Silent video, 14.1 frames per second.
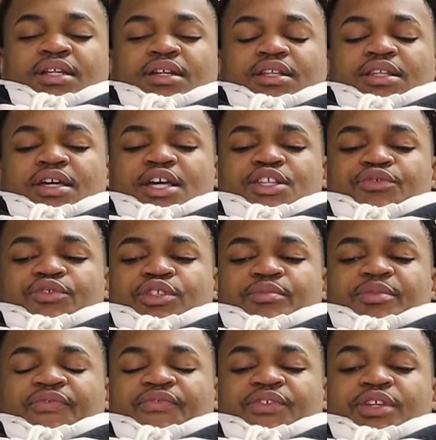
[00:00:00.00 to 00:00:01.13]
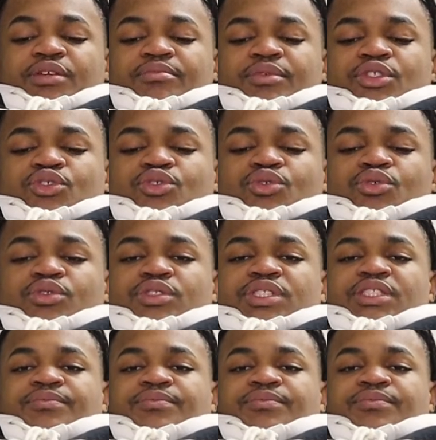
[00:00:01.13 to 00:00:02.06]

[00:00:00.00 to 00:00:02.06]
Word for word: Like nothing has really been feeding my soul.